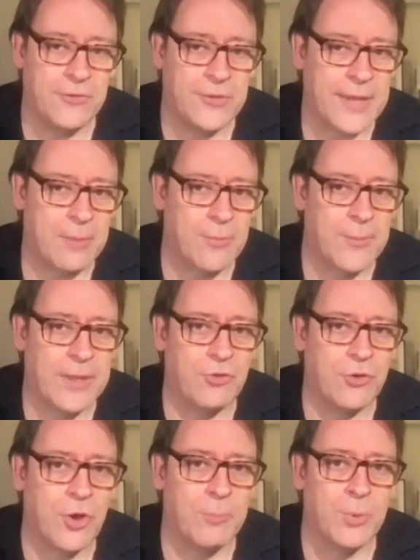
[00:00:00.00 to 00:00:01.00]
the cameramen
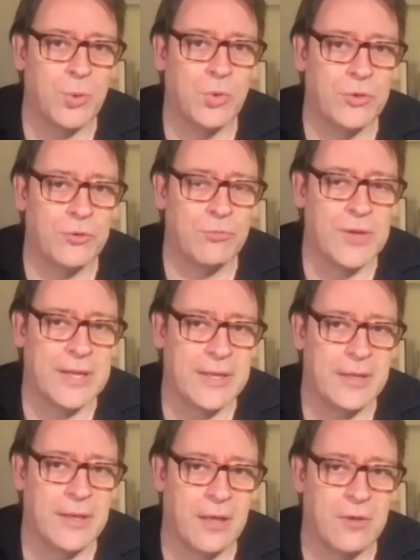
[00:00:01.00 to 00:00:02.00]
took on board and really
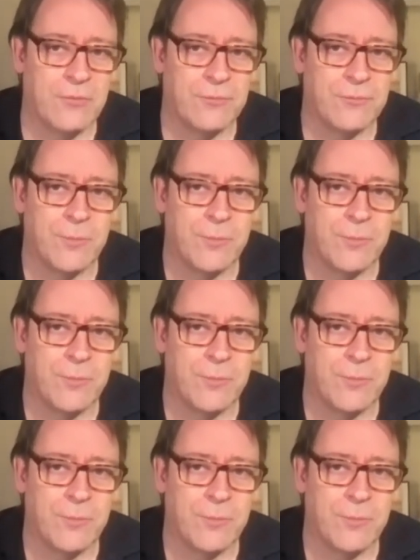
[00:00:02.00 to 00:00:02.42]
kind of